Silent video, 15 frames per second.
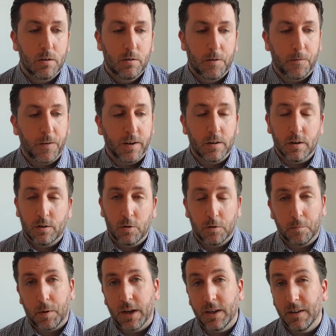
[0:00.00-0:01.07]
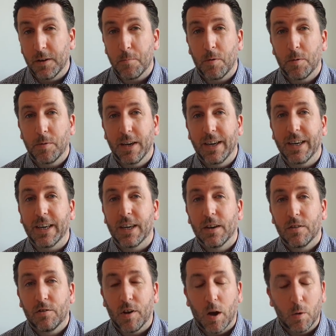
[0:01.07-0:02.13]
defender to have played in the Premier League.
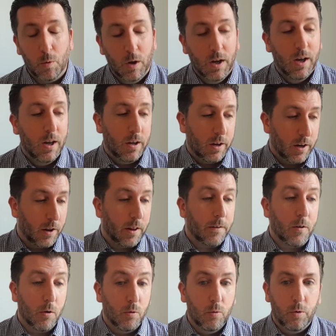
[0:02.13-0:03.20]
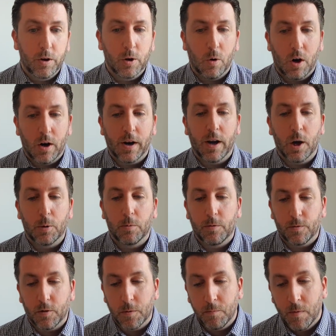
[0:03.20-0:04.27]
So, they've got real high hopes
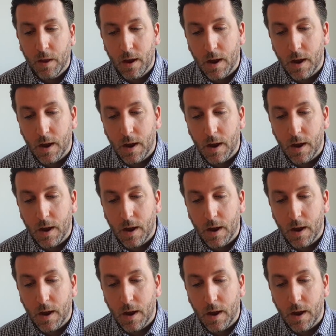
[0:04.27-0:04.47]
for him.